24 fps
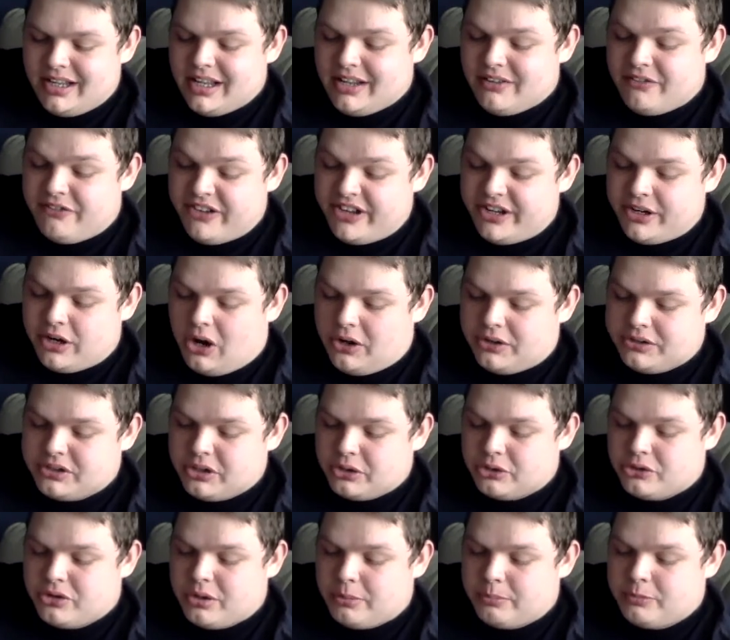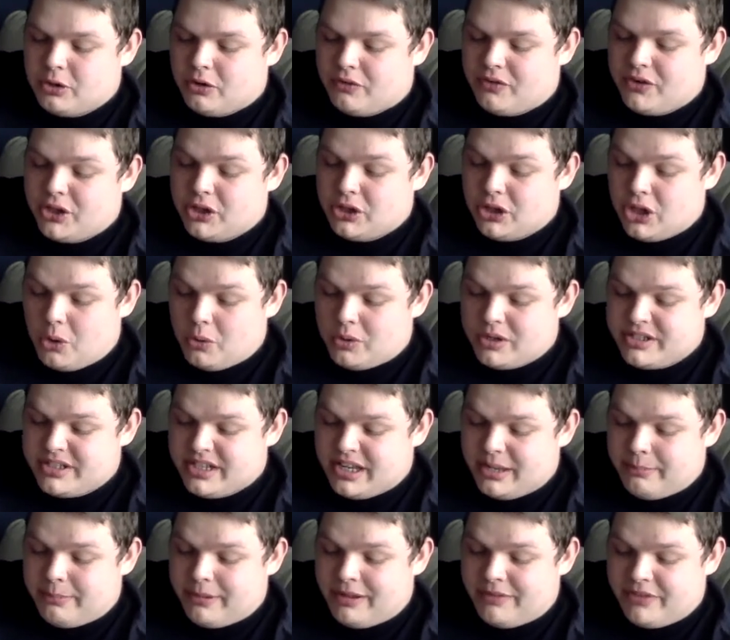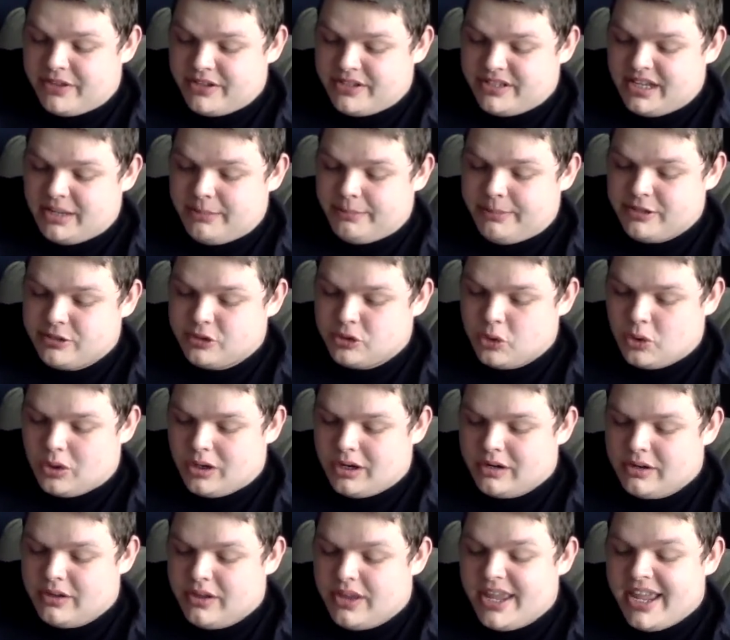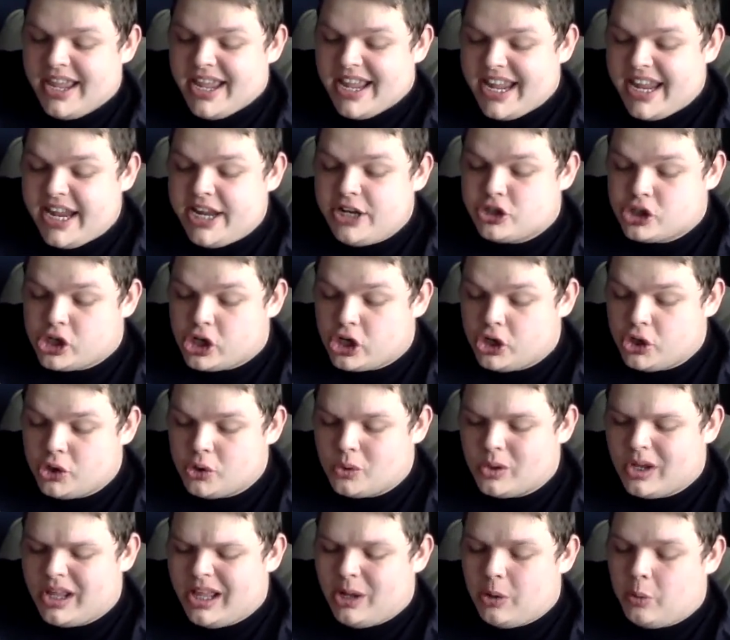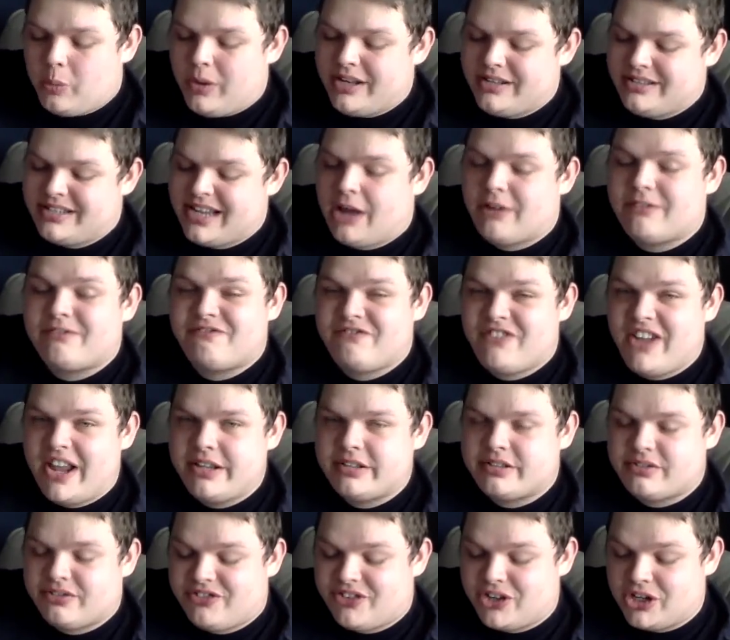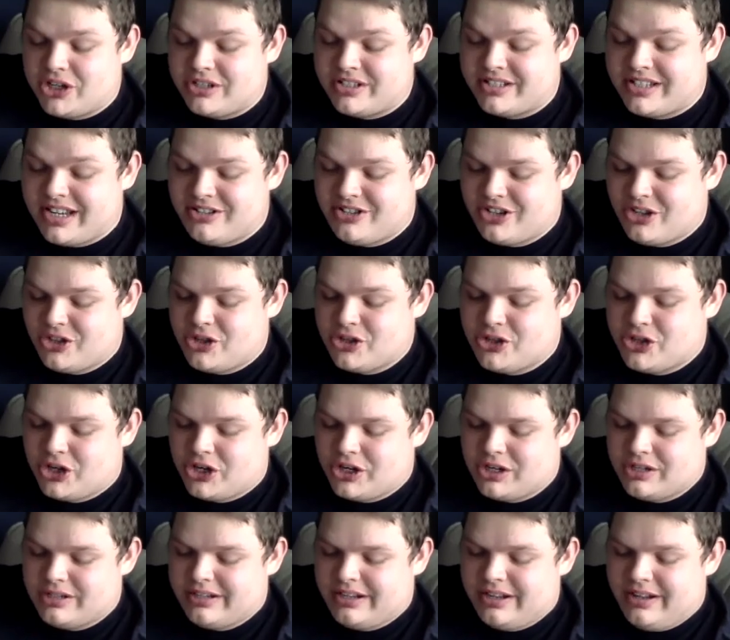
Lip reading: Finn also tripped over the lower tip of the teepee's door. He, too, went down face first into the dirt.